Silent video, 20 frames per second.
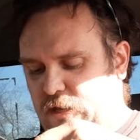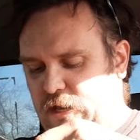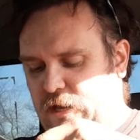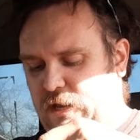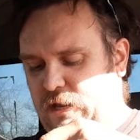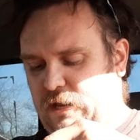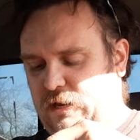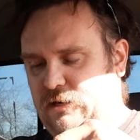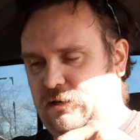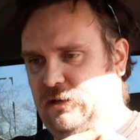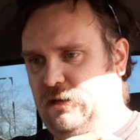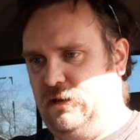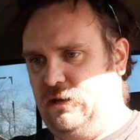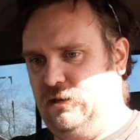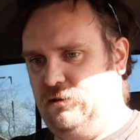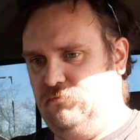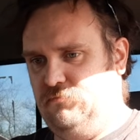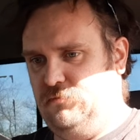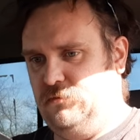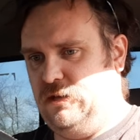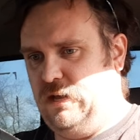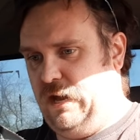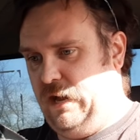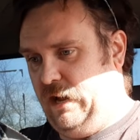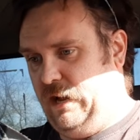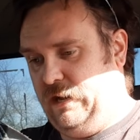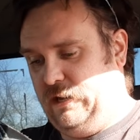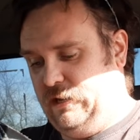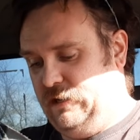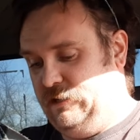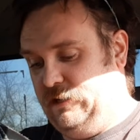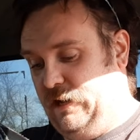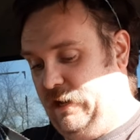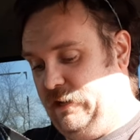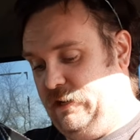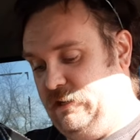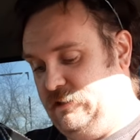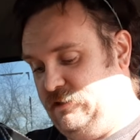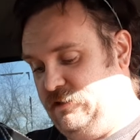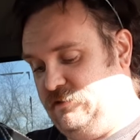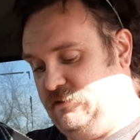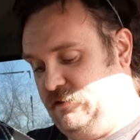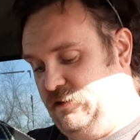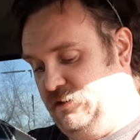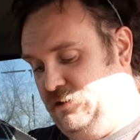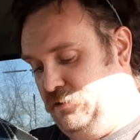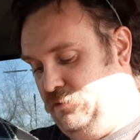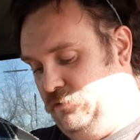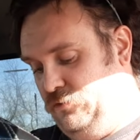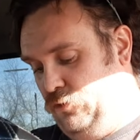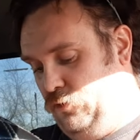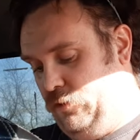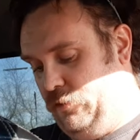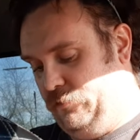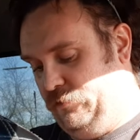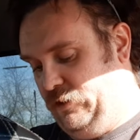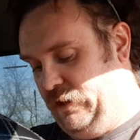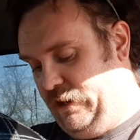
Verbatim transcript: And uh, yeah, I guess, I guess it's the new norm.